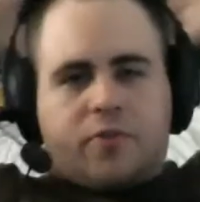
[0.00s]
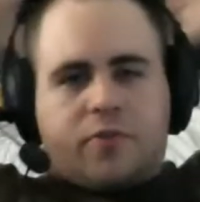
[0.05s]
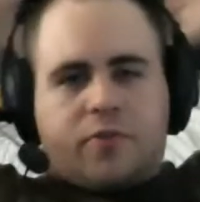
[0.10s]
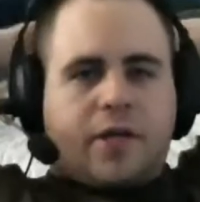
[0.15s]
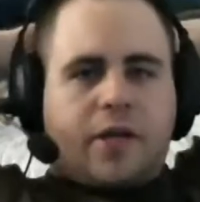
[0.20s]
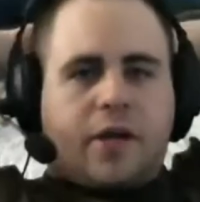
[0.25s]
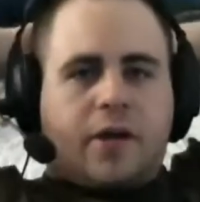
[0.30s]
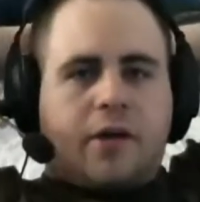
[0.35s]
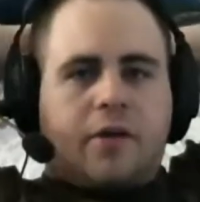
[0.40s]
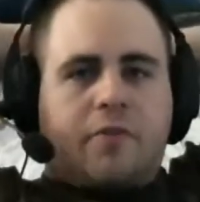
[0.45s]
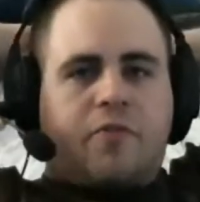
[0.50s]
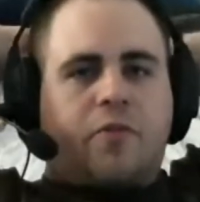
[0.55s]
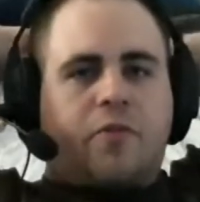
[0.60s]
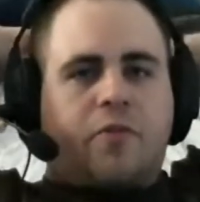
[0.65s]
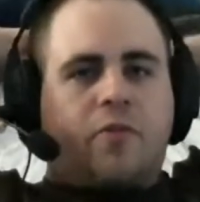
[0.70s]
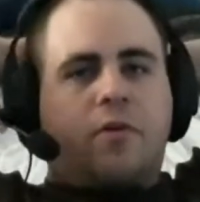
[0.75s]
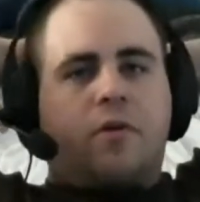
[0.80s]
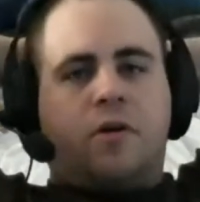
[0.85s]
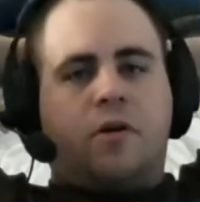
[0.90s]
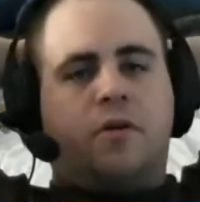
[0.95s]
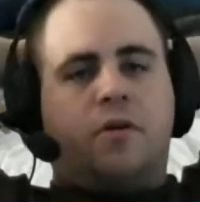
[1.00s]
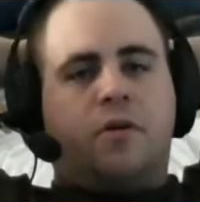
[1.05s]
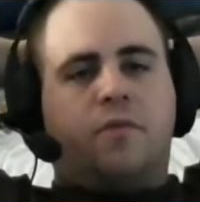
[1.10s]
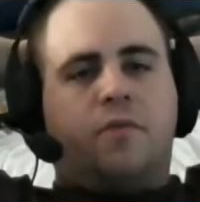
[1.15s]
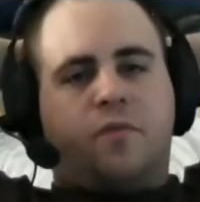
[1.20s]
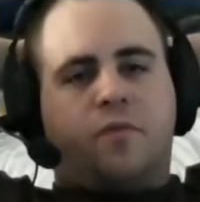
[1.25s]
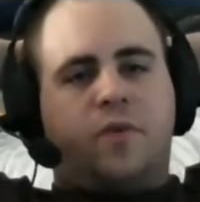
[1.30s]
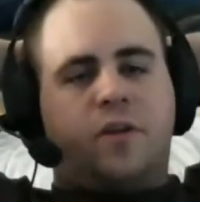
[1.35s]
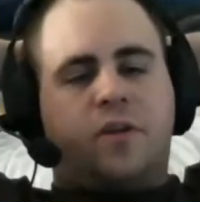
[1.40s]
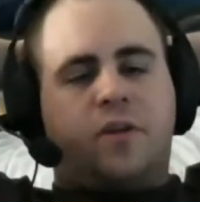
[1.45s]
to travel day
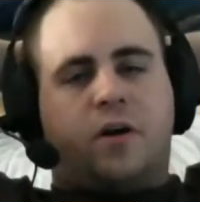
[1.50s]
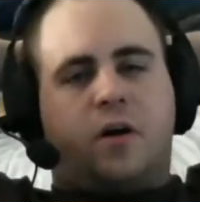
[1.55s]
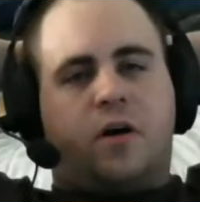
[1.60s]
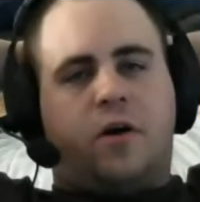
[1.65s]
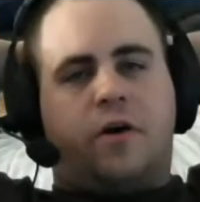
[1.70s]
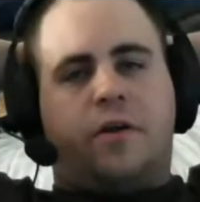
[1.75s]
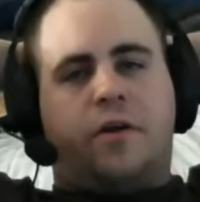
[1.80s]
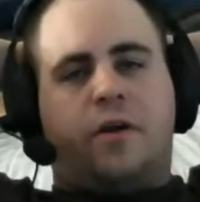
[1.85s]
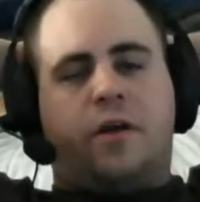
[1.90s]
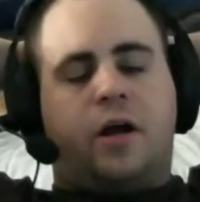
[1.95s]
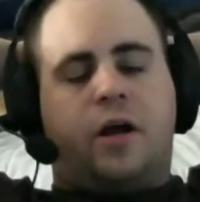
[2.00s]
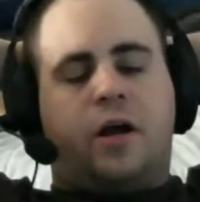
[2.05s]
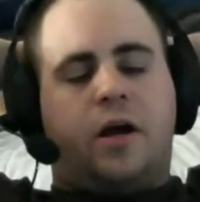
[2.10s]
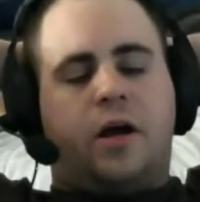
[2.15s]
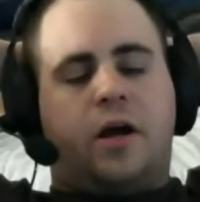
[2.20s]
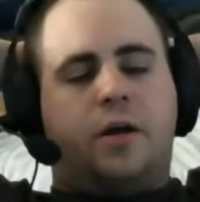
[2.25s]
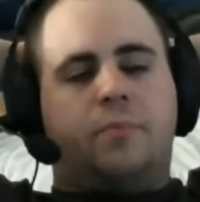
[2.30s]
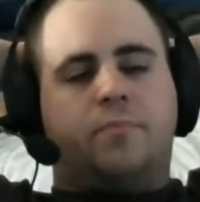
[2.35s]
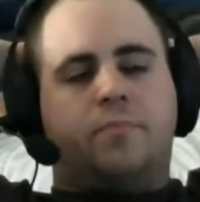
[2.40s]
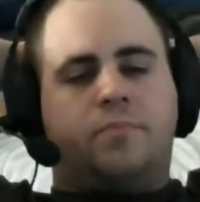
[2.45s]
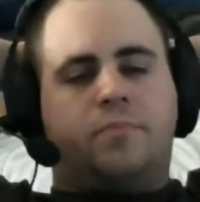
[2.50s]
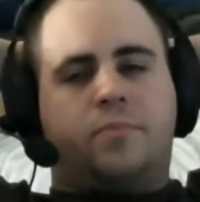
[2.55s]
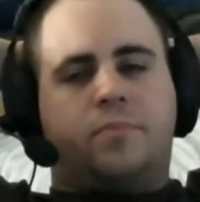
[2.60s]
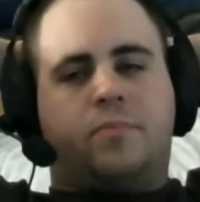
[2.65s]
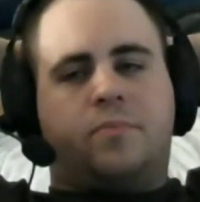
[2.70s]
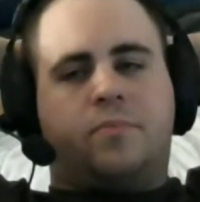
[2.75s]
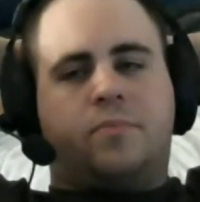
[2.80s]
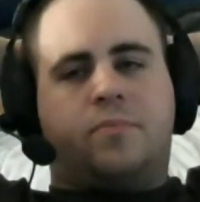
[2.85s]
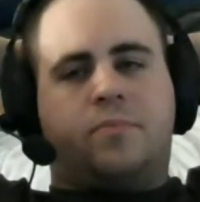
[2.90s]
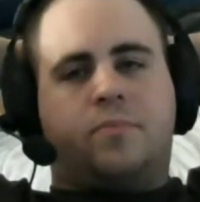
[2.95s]
for VidCon, and
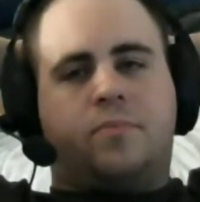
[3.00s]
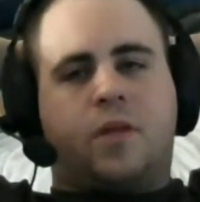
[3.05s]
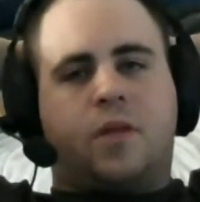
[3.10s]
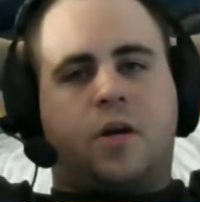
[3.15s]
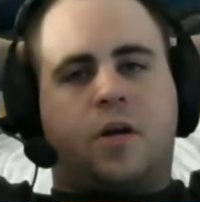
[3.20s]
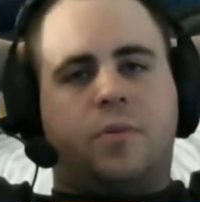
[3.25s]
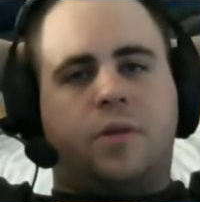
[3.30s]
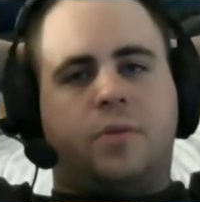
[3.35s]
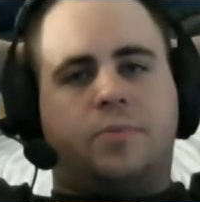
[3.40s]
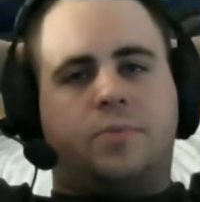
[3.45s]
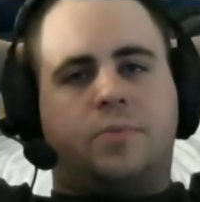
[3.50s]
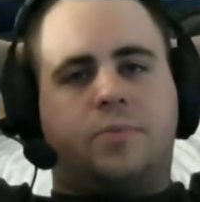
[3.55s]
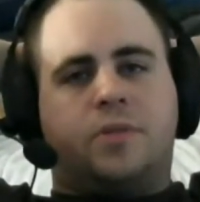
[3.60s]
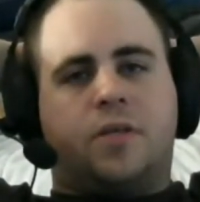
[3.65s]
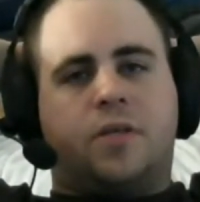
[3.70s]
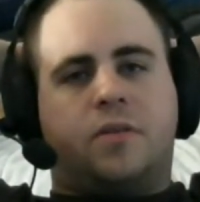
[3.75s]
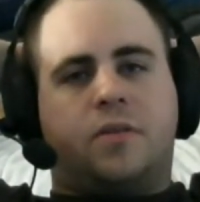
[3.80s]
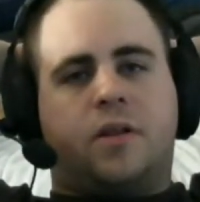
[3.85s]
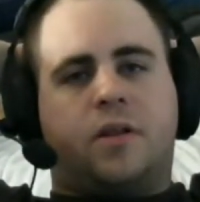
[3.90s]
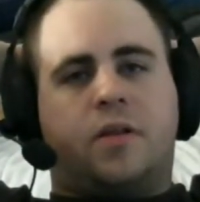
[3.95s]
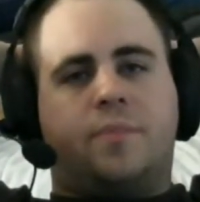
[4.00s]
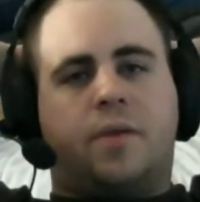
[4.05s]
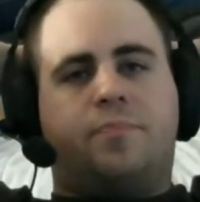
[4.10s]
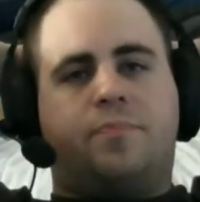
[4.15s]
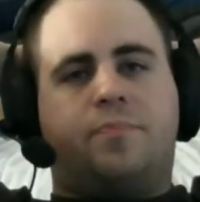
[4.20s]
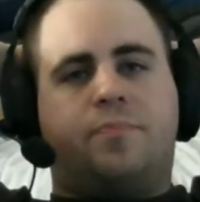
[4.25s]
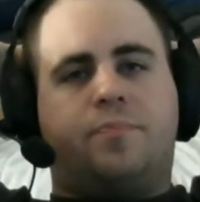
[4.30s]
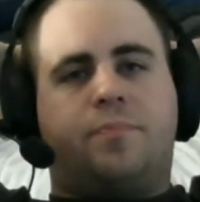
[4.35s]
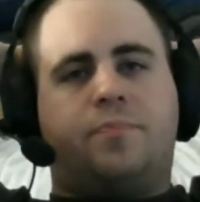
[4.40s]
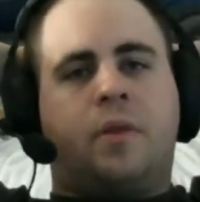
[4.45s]
I'm terribly upset
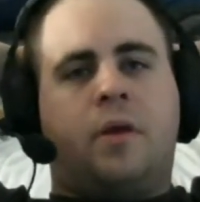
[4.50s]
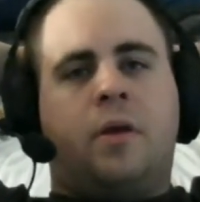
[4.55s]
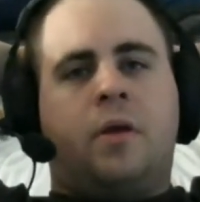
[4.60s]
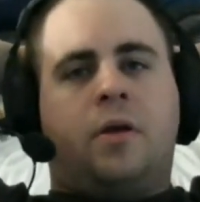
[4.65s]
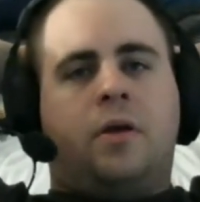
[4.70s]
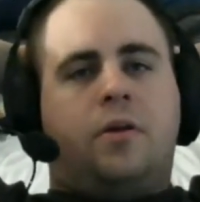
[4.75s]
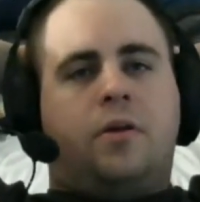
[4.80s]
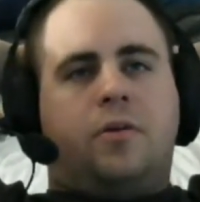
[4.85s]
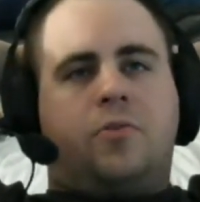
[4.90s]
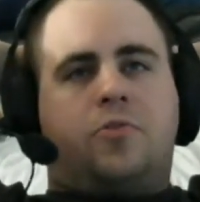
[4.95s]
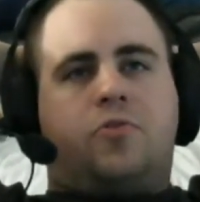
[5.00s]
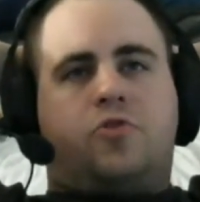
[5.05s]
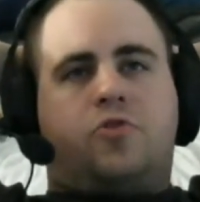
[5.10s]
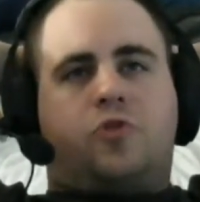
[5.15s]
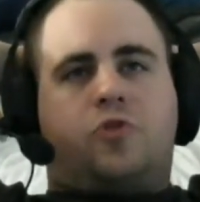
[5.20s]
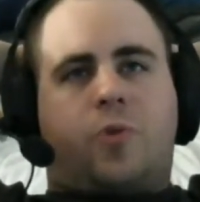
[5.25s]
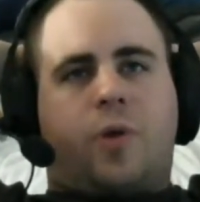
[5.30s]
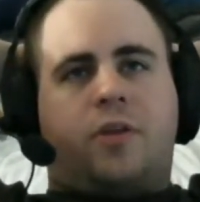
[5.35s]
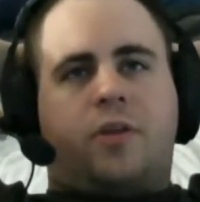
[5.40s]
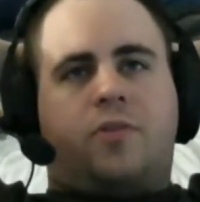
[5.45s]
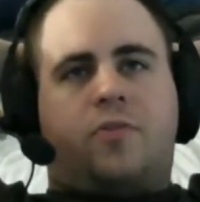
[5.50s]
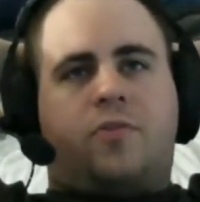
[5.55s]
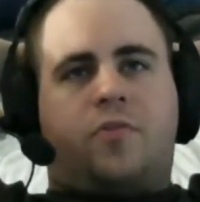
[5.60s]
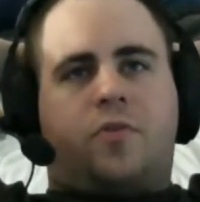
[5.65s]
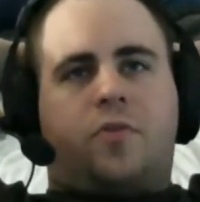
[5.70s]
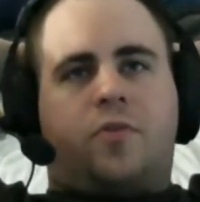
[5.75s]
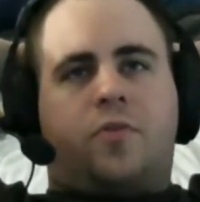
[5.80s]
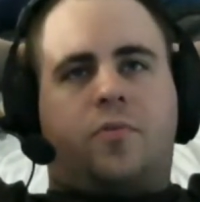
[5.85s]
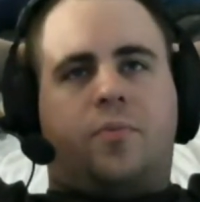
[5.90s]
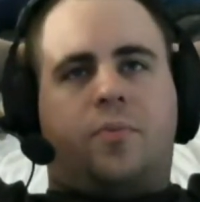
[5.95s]
that I
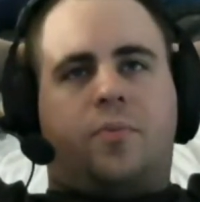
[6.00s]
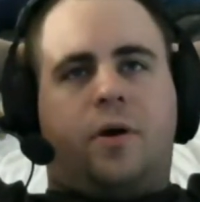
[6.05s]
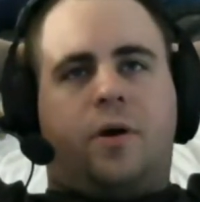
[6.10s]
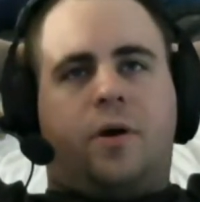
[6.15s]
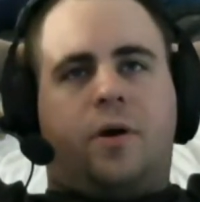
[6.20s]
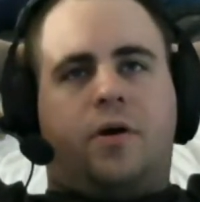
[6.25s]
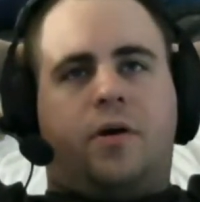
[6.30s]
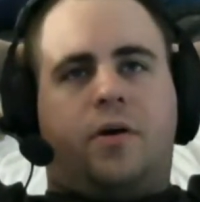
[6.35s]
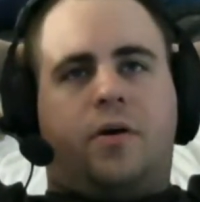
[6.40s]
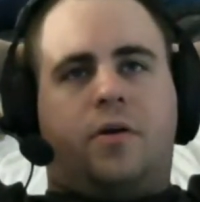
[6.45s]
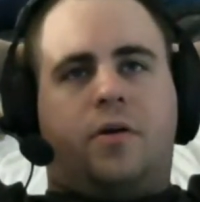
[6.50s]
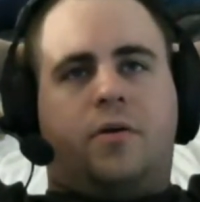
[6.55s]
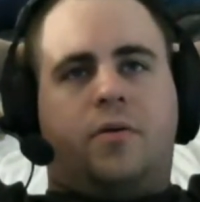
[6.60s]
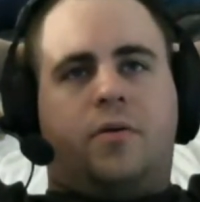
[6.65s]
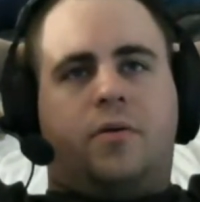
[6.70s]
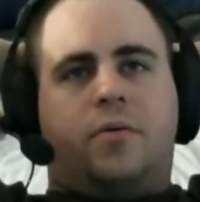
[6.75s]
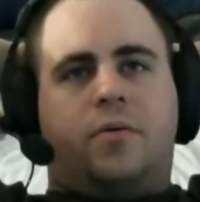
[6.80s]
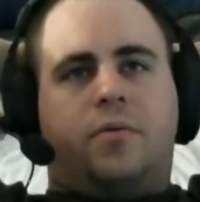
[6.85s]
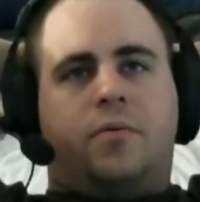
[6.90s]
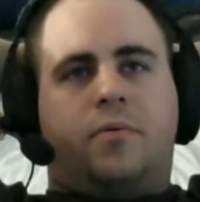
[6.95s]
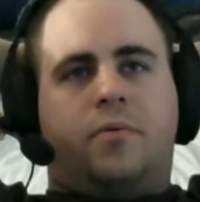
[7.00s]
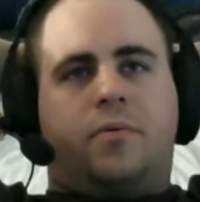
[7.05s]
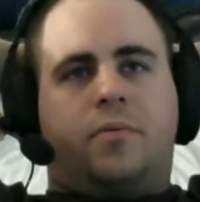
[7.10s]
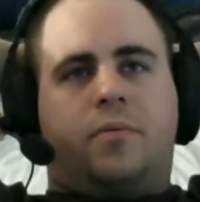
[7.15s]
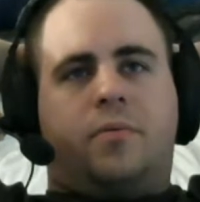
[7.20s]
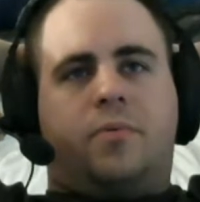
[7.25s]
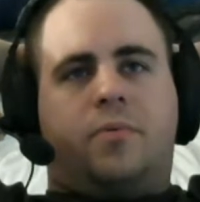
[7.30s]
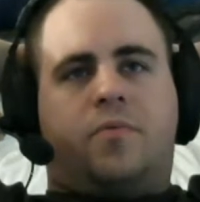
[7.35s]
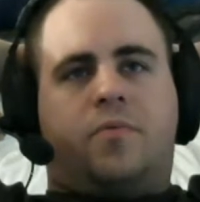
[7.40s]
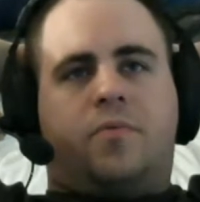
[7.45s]
transferred my
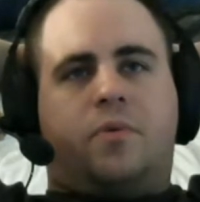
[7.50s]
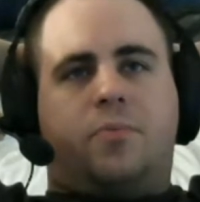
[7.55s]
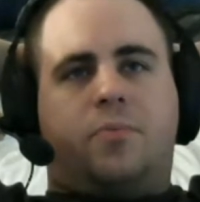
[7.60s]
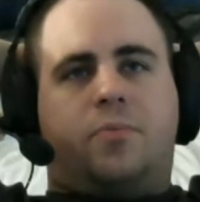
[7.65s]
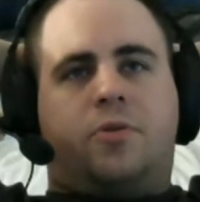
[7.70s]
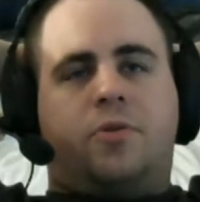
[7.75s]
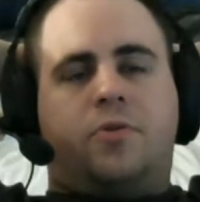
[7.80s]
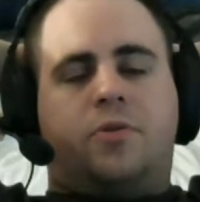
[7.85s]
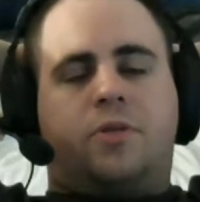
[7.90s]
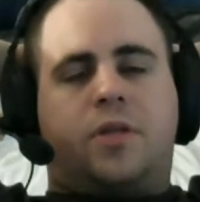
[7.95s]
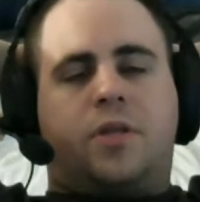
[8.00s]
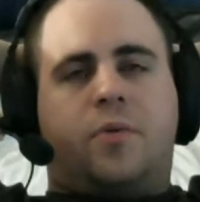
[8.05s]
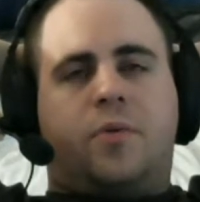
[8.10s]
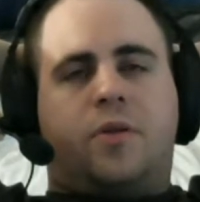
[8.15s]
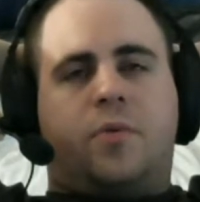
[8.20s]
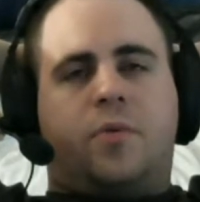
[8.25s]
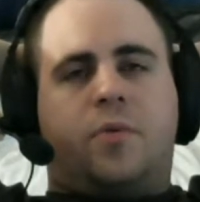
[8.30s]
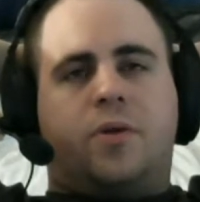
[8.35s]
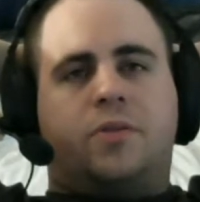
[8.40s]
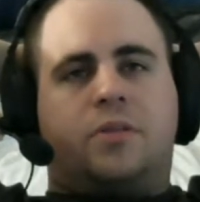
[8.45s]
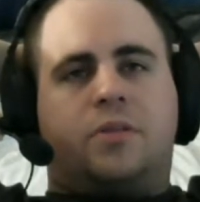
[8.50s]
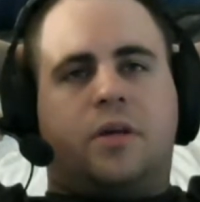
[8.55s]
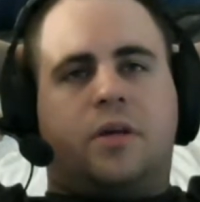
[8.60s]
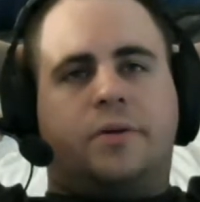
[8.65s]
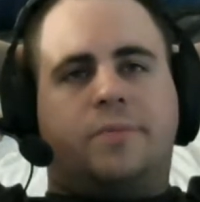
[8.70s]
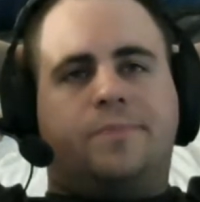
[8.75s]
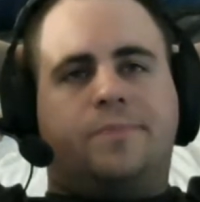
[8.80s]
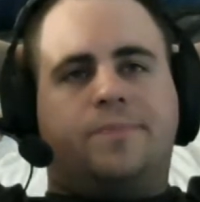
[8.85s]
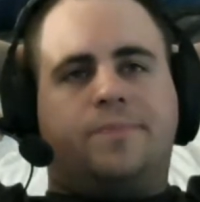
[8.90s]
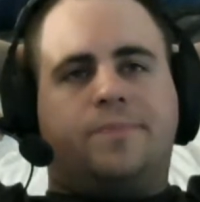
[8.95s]
from Tuesday to
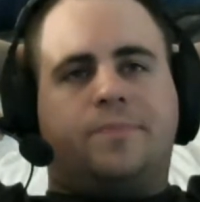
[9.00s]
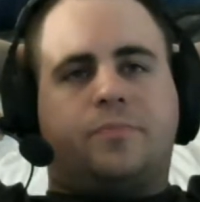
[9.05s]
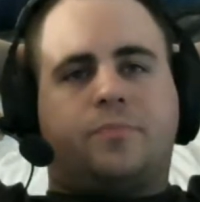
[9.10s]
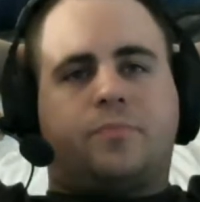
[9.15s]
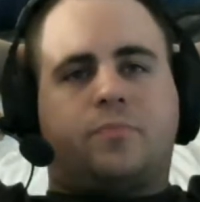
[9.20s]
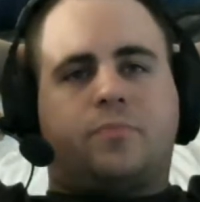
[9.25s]
Wednesday.